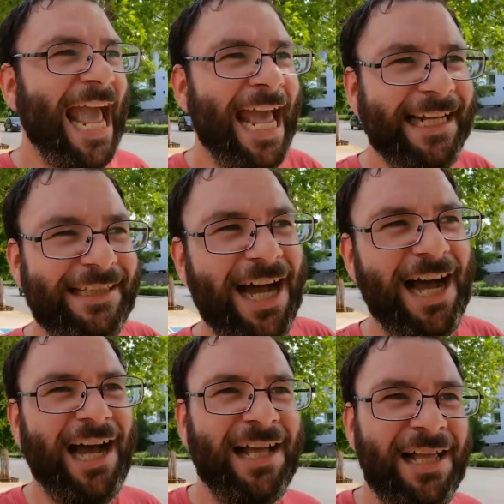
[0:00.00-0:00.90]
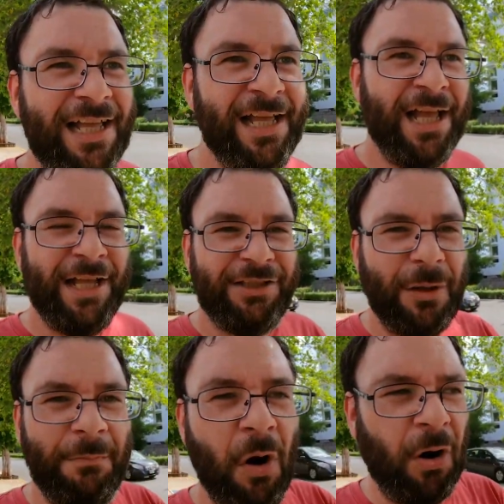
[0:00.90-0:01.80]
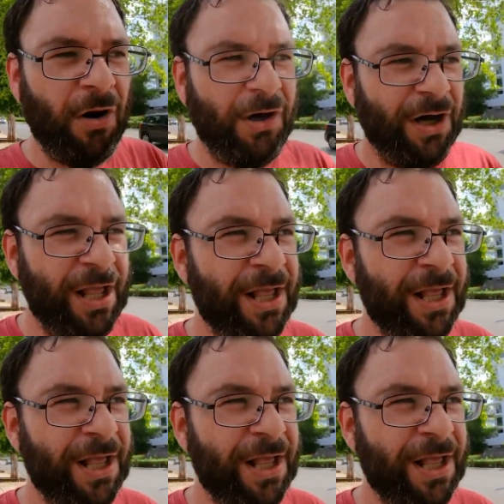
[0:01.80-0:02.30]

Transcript: And uh, the more,